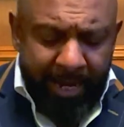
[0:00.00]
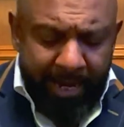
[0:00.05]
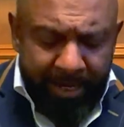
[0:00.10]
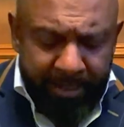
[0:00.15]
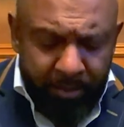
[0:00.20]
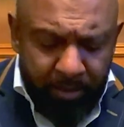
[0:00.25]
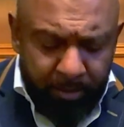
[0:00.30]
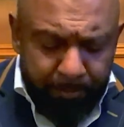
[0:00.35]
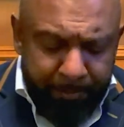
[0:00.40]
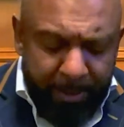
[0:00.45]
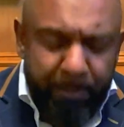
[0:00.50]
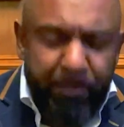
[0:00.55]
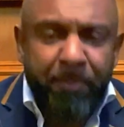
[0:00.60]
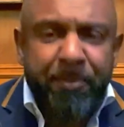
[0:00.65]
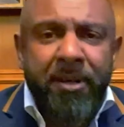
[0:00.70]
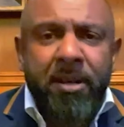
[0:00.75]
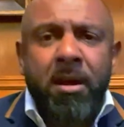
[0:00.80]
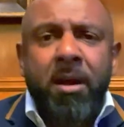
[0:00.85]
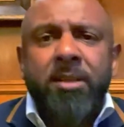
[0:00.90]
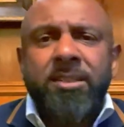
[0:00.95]
And look, people have
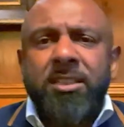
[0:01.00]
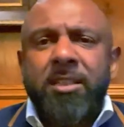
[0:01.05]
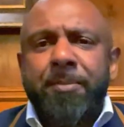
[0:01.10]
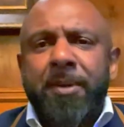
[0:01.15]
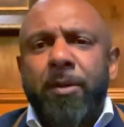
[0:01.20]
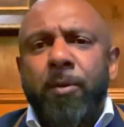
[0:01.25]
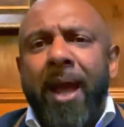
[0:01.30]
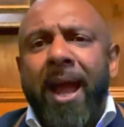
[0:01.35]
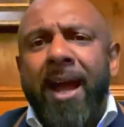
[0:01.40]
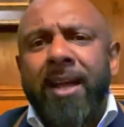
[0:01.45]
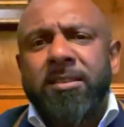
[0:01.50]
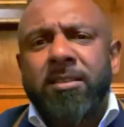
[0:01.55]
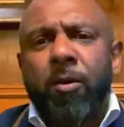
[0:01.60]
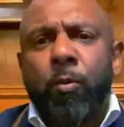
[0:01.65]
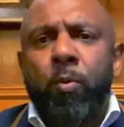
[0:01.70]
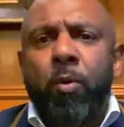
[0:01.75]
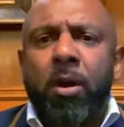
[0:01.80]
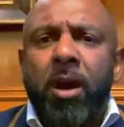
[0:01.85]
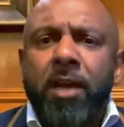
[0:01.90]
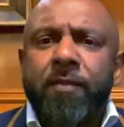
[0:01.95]
been asking me, Akhtar,
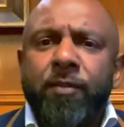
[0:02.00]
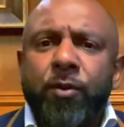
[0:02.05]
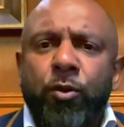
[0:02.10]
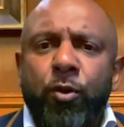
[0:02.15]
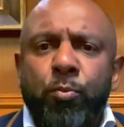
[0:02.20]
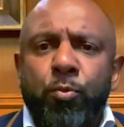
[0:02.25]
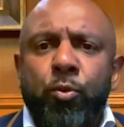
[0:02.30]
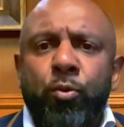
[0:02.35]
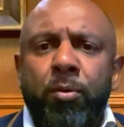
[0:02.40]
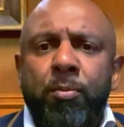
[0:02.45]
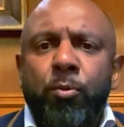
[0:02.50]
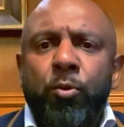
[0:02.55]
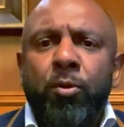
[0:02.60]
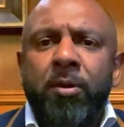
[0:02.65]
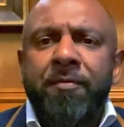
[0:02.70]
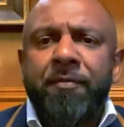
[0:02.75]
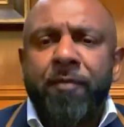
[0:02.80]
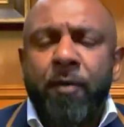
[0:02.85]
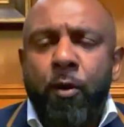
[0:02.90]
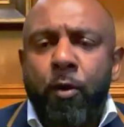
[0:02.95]
why have you got more and more
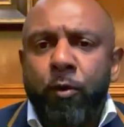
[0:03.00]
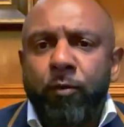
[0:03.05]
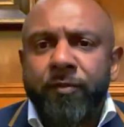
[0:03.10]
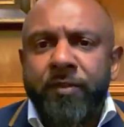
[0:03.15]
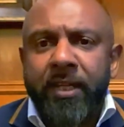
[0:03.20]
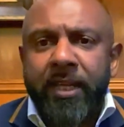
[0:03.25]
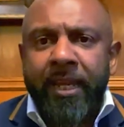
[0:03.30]
involved